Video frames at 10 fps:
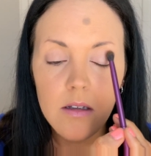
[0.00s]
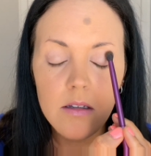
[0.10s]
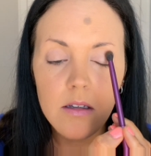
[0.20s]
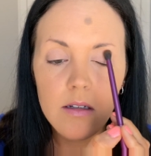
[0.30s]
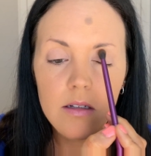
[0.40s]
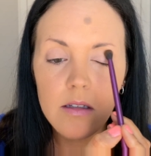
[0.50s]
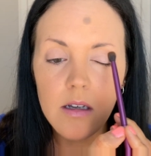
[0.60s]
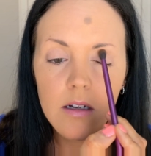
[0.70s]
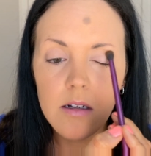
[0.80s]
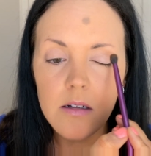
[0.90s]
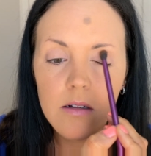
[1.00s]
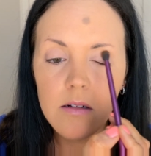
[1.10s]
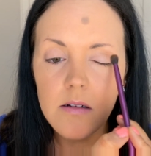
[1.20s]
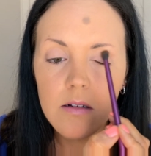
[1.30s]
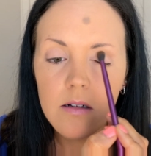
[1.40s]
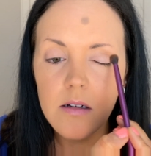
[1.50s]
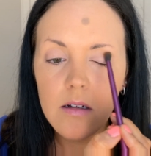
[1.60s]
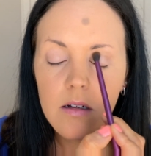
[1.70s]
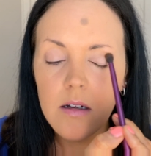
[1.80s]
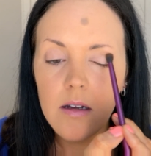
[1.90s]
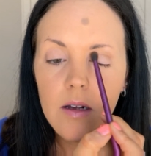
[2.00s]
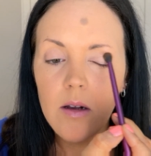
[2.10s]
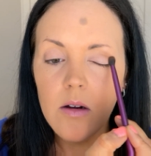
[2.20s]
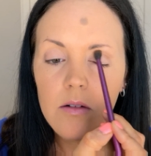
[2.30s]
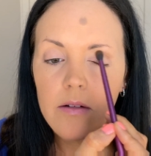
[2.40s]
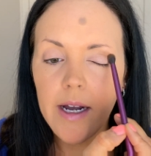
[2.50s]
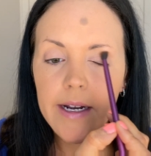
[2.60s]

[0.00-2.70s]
So I just go right